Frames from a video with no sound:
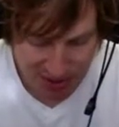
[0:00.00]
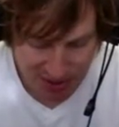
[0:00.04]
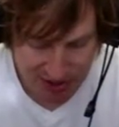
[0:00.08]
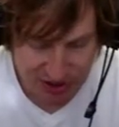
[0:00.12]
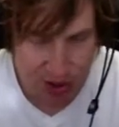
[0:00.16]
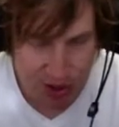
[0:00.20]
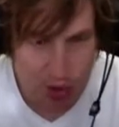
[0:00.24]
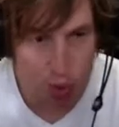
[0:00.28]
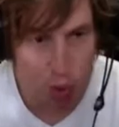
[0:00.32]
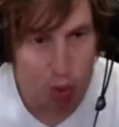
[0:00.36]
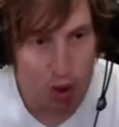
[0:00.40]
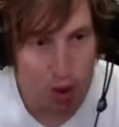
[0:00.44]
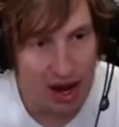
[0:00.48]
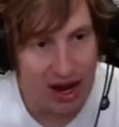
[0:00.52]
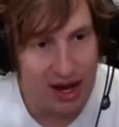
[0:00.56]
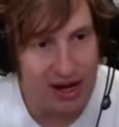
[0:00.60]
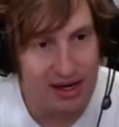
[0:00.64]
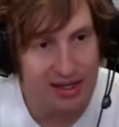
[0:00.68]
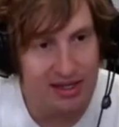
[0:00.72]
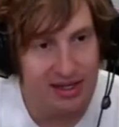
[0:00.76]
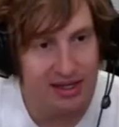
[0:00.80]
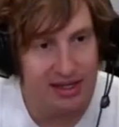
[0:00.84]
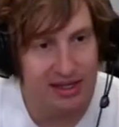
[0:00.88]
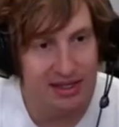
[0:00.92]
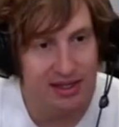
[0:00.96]
is a way
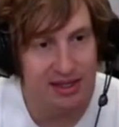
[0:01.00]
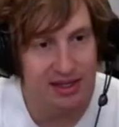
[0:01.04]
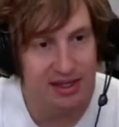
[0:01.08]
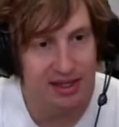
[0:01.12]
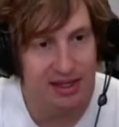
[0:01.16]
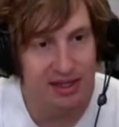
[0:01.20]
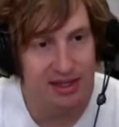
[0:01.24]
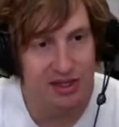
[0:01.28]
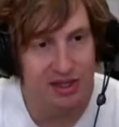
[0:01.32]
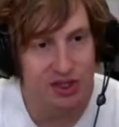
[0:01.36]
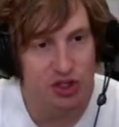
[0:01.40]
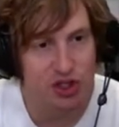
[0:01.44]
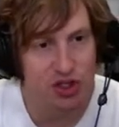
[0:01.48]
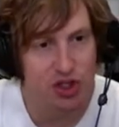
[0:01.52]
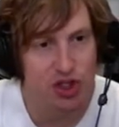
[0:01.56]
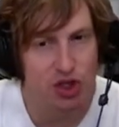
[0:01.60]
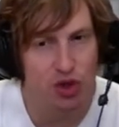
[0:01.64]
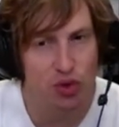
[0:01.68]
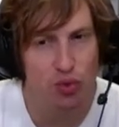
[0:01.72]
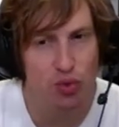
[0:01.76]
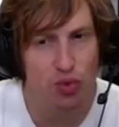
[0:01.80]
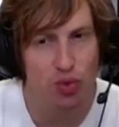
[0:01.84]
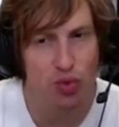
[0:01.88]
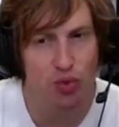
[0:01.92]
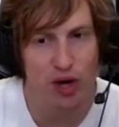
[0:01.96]
to
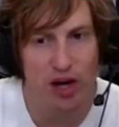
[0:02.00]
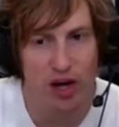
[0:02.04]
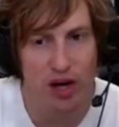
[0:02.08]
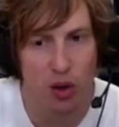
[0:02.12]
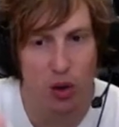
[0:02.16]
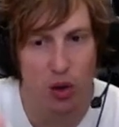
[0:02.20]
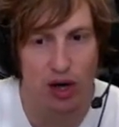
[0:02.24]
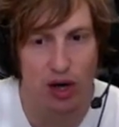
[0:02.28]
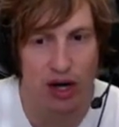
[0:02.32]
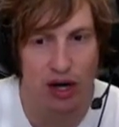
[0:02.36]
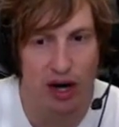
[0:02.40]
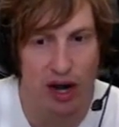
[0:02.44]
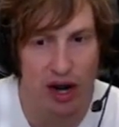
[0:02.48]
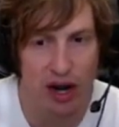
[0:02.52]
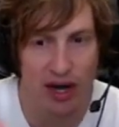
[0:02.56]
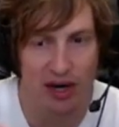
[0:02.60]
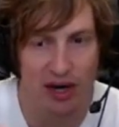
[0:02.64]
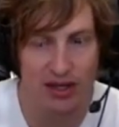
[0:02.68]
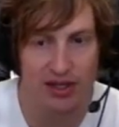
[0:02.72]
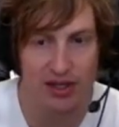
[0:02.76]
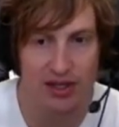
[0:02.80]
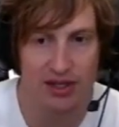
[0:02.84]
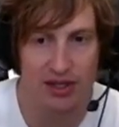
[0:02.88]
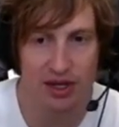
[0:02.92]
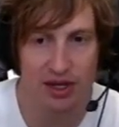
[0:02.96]

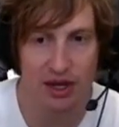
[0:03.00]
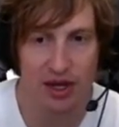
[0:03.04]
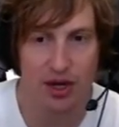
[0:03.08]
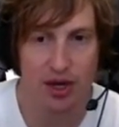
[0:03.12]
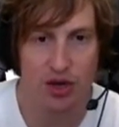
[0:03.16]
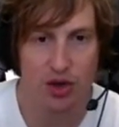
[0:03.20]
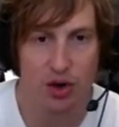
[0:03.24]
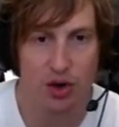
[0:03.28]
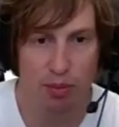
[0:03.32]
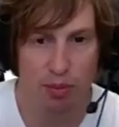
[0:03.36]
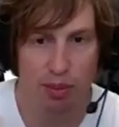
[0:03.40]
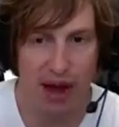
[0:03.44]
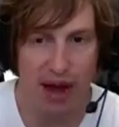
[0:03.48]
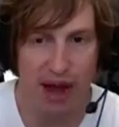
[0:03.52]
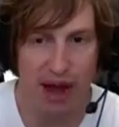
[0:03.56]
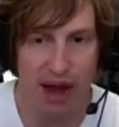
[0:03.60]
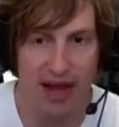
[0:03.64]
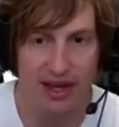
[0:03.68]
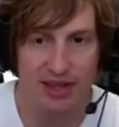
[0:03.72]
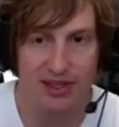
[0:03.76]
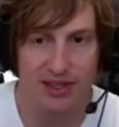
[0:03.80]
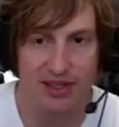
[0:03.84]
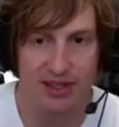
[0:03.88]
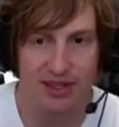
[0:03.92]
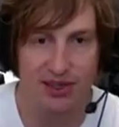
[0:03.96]
reorganize your
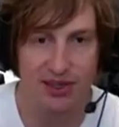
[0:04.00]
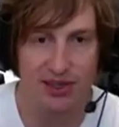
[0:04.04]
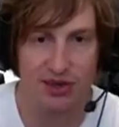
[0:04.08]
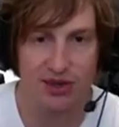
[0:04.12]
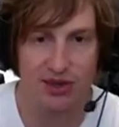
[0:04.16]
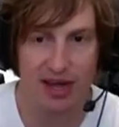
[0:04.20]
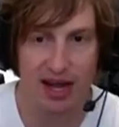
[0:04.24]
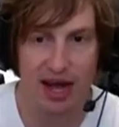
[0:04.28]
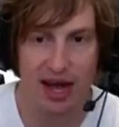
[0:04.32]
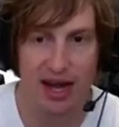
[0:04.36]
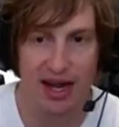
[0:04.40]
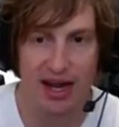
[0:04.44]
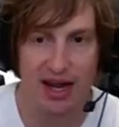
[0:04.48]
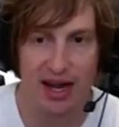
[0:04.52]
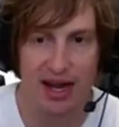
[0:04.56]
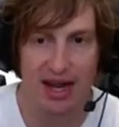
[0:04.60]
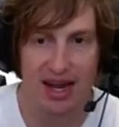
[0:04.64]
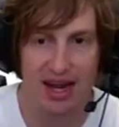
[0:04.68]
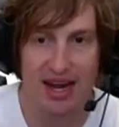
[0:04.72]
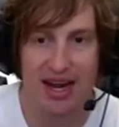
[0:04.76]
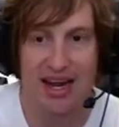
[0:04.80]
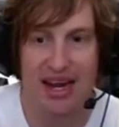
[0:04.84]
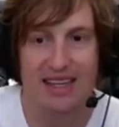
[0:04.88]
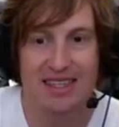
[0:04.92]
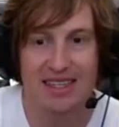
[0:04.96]
past so that
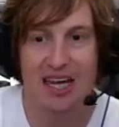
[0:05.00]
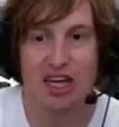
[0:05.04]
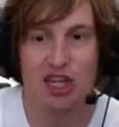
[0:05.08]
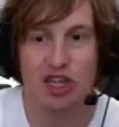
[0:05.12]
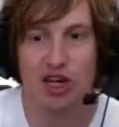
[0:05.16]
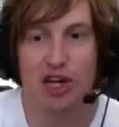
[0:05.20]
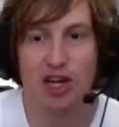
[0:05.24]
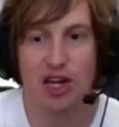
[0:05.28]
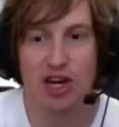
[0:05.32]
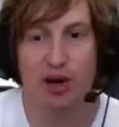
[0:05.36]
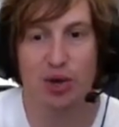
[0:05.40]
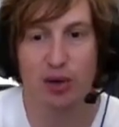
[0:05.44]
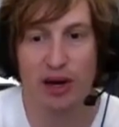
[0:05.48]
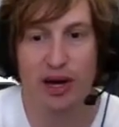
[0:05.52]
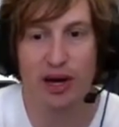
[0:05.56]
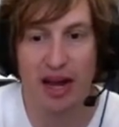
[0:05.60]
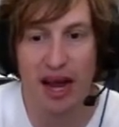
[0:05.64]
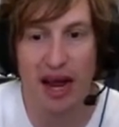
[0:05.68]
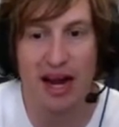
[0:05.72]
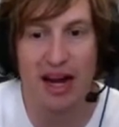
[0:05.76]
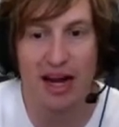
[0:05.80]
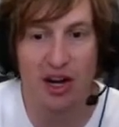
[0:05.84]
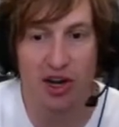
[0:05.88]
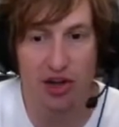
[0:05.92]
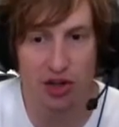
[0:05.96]
it has actually
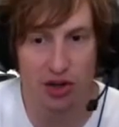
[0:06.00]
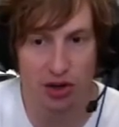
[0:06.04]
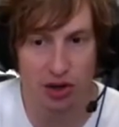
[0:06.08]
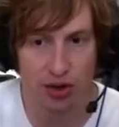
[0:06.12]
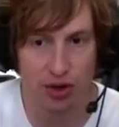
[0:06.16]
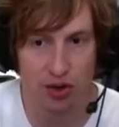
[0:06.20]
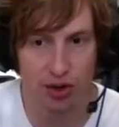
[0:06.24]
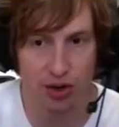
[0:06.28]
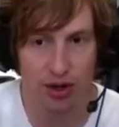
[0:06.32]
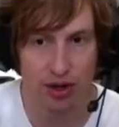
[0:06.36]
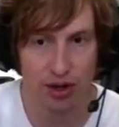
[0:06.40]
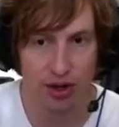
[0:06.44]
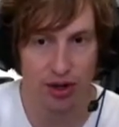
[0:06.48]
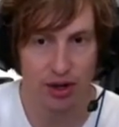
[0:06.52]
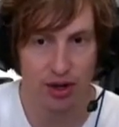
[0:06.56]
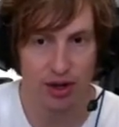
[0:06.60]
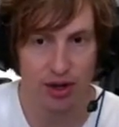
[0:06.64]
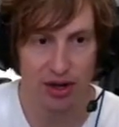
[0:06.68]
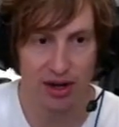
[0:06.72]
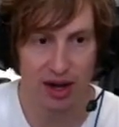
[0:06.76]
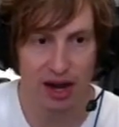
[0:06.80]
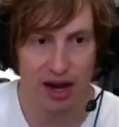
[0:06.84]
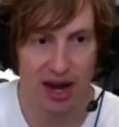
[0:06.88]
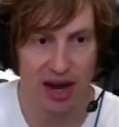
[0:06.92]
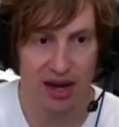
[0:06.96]
created you,
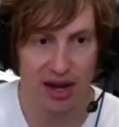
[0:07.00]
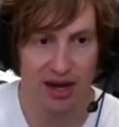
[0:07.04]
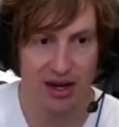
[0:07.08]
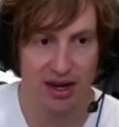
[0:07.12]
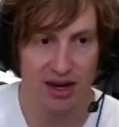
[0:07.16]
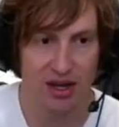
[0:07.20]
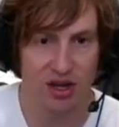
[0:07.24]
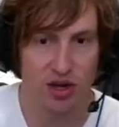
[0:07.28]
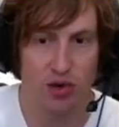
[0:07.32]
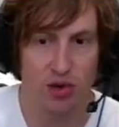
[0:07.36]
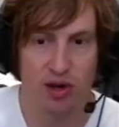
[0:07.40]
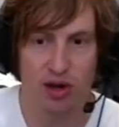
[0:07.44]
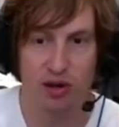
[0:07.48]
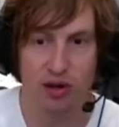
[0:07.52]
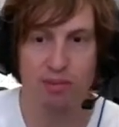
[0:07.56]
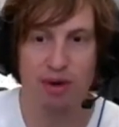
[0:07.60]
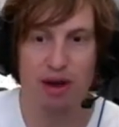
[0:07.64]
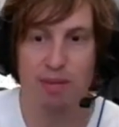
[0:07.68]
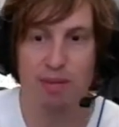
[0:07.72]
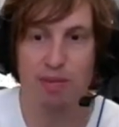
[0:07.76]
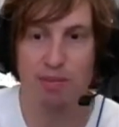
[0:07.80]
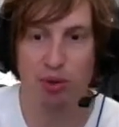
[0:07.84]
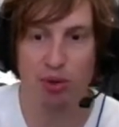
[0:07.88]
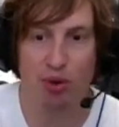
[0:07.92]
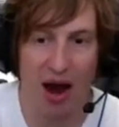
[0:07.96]
and you can be
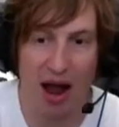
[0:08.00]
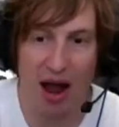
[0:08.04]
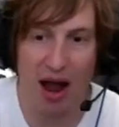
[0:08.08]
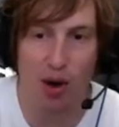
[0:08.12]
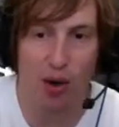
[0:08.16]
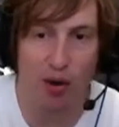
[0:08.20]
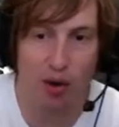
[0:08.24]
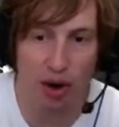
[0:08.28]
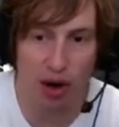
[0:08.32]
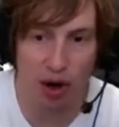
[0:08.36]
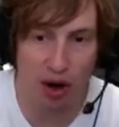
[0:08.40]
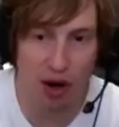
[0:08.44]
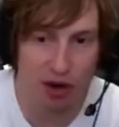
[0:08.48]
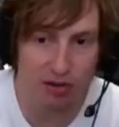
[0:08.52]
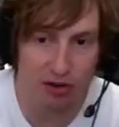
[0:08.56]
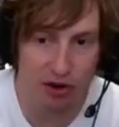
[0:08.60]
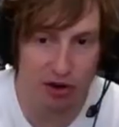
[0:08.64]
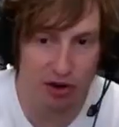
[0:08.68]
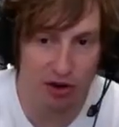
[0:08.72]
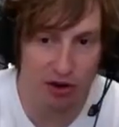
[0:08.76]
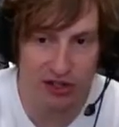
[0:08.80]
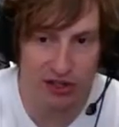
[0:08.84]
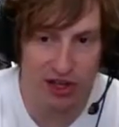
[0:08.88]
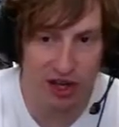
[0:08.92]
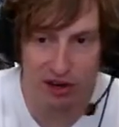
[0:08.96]
proud of
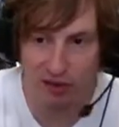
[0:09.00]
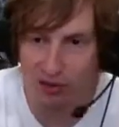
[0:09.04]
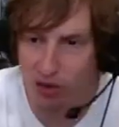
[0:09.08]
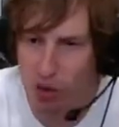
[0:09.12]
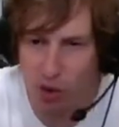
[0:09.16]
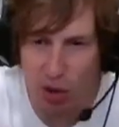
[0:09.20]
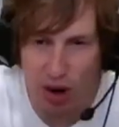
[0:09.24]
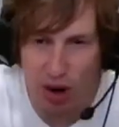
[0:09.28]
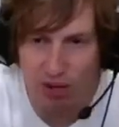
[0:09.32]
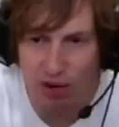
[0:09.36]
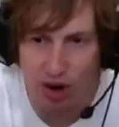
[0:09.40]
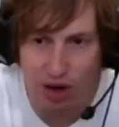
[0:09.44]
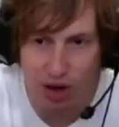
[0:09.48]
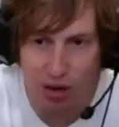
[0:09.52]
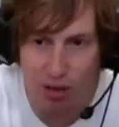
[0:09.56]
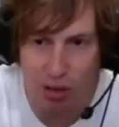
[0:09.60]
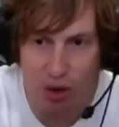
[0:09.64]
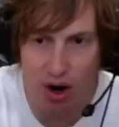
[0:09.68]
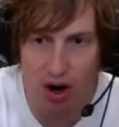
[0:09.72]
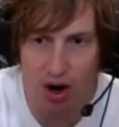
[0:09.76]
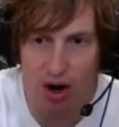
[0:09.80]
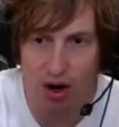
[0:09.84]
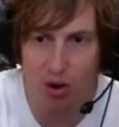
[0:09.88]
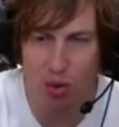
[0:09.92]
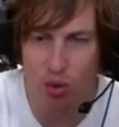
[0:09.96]
yourself, whoever you
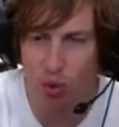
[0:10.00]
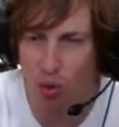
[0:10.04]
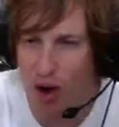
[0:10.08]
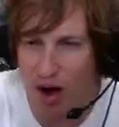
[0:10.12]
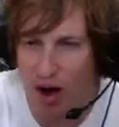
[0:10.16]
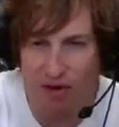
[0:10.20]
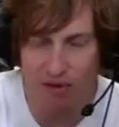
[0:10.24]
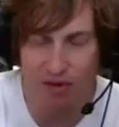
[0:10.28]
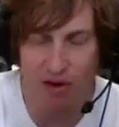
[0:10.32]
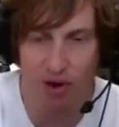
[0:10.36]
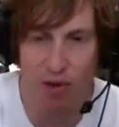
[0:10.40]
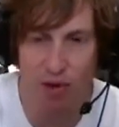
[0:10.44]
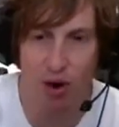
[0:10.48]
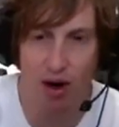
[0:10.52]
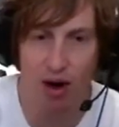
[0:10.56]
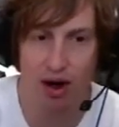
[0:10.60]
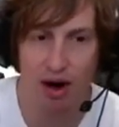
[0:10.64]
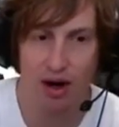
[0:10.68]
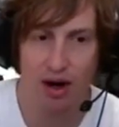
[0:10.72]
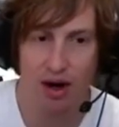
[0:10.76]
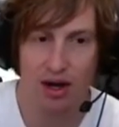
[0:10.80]
are, wherever you are.